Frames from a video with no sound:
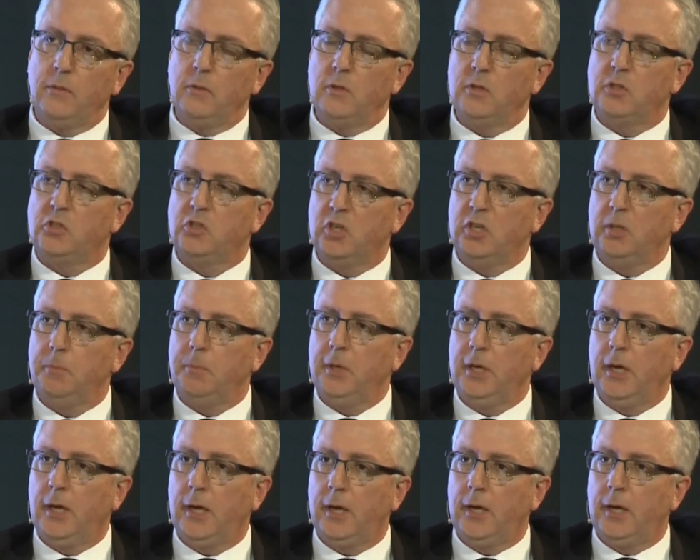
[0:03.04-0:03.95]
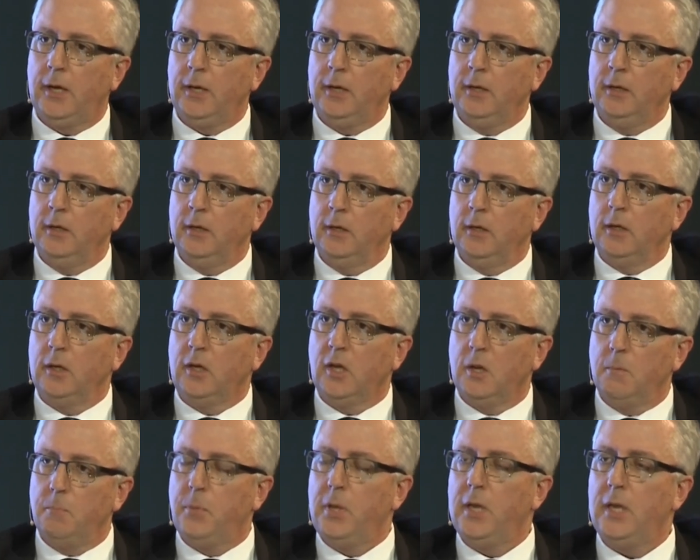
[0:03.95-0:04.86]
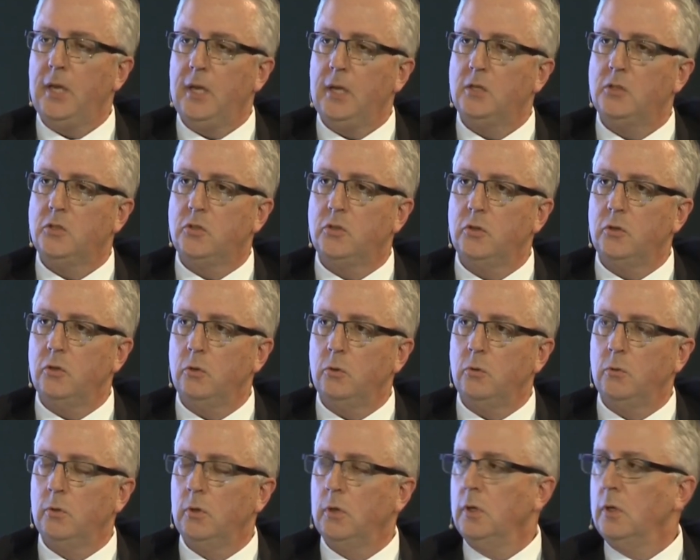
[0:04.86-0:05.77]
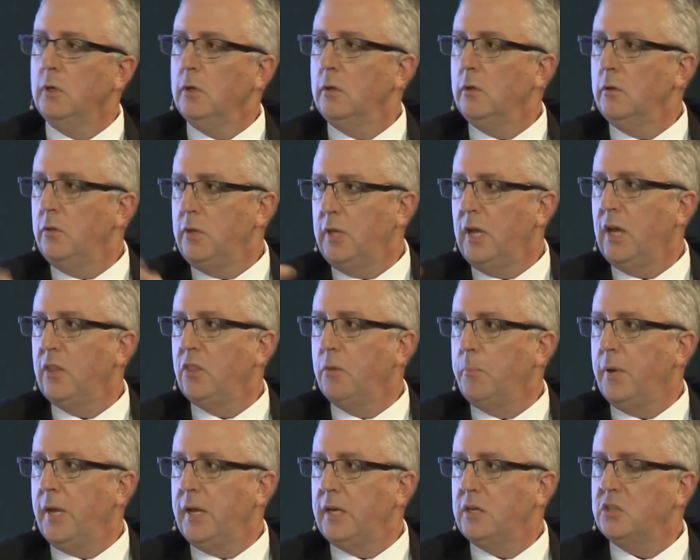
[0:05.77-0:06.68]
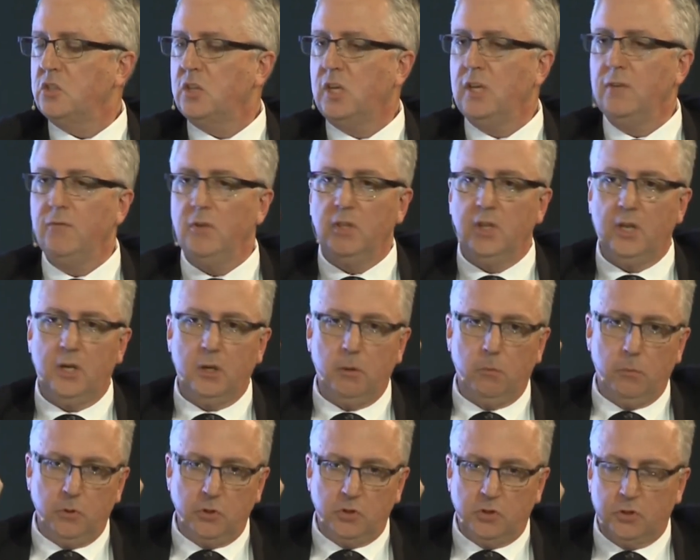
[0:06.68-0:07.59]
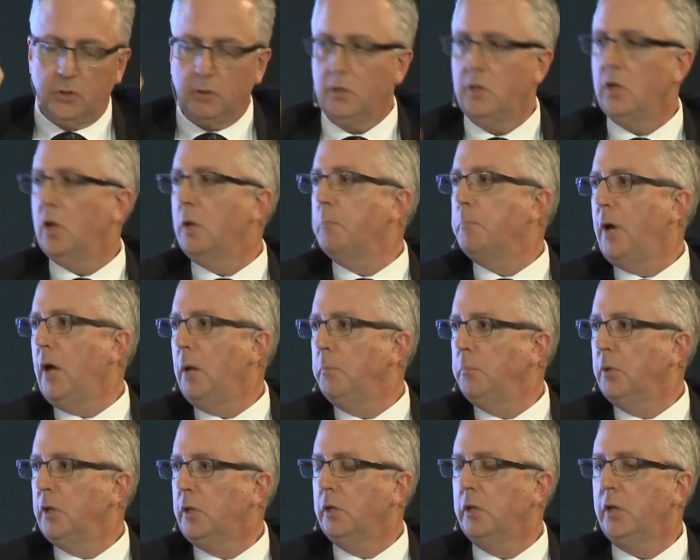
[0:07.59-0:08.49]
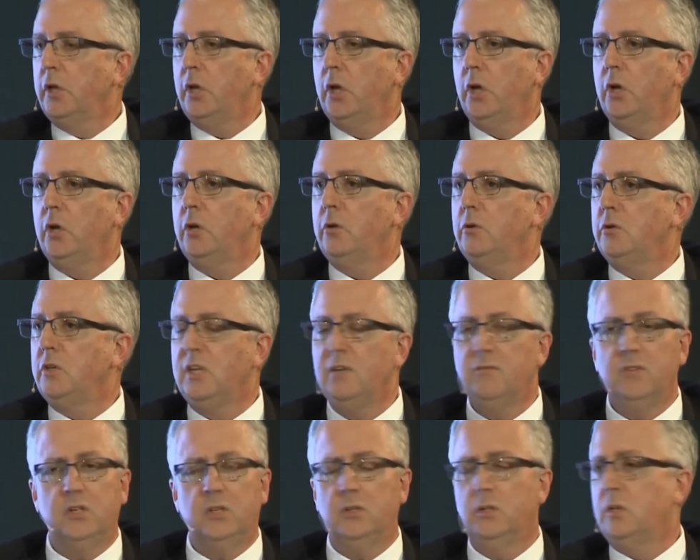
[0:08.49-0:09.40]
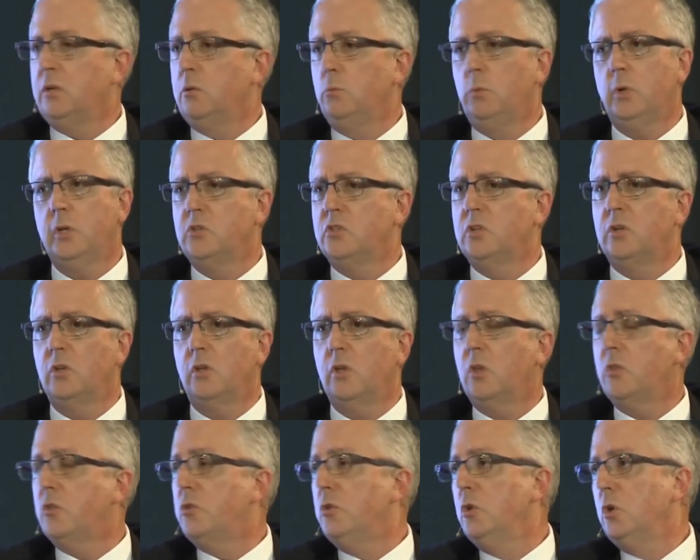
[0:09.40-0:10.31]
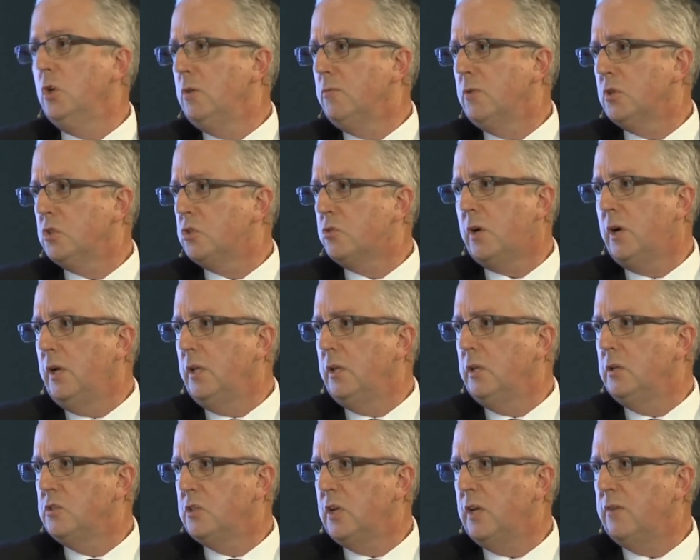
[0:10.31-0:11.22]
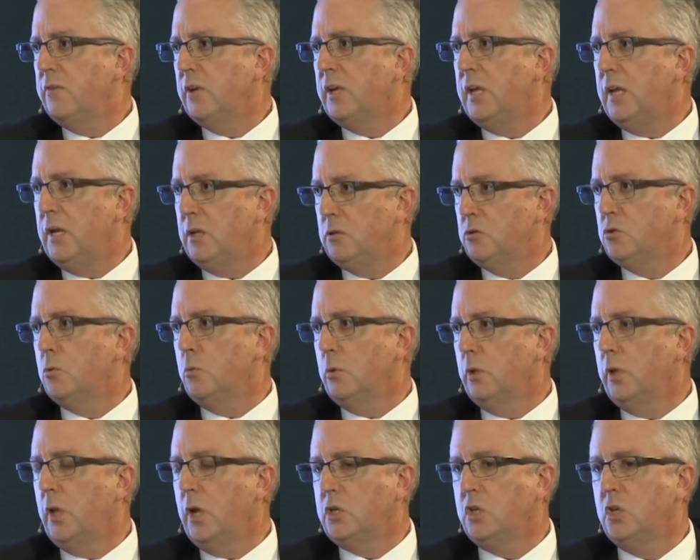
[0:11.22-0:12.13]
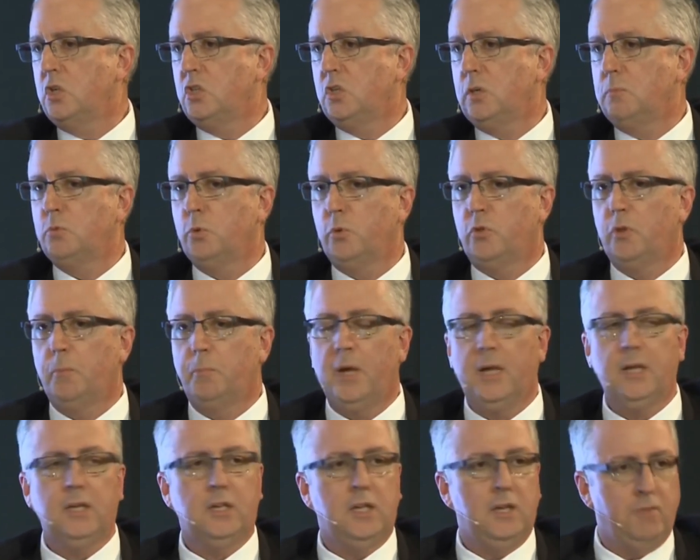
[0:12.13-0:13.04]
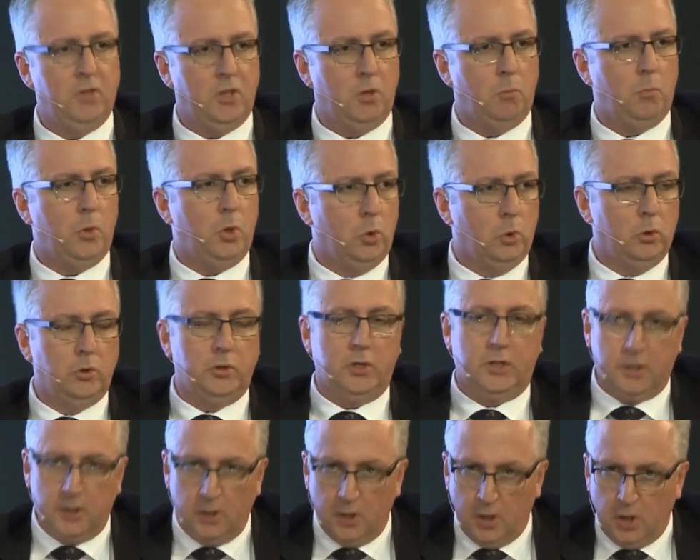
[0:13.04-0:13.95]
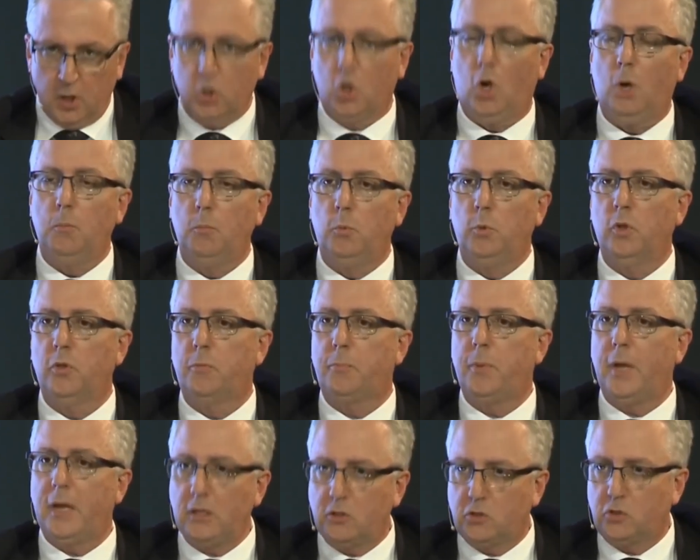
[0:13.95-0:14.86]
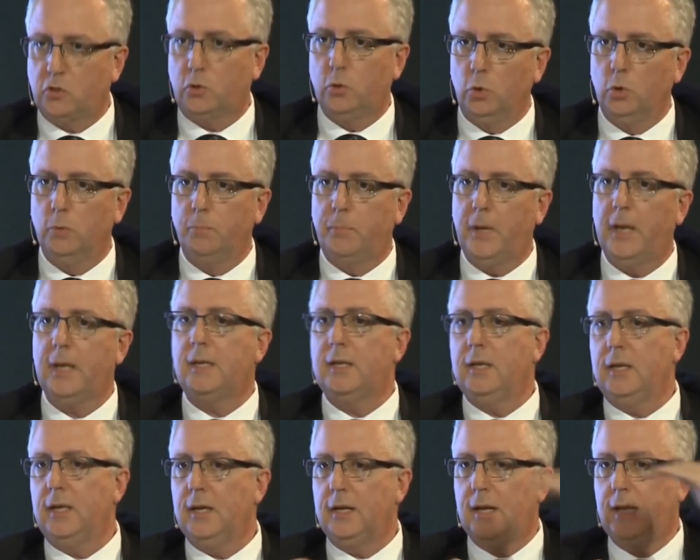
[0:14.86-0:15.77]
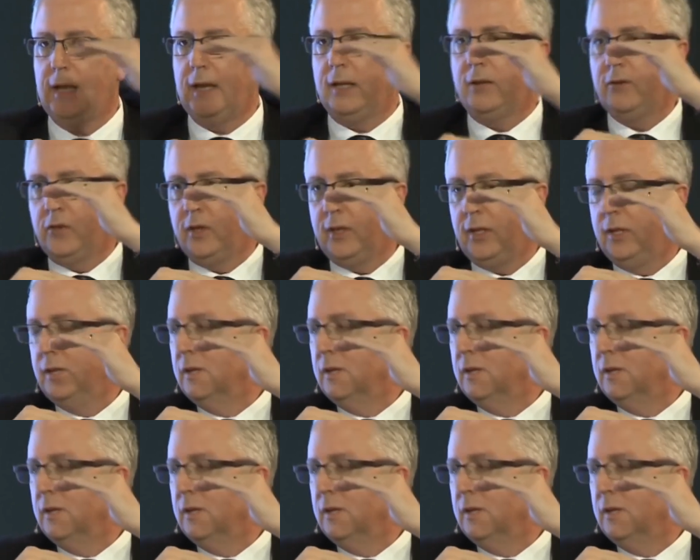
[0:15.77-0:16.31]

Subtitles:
CBA compared to the other banks, given that it was, publicly owned, given that, a third of Australians have accounts or relationships with the bank, given that we all did Commonwealth Bank school banking and had the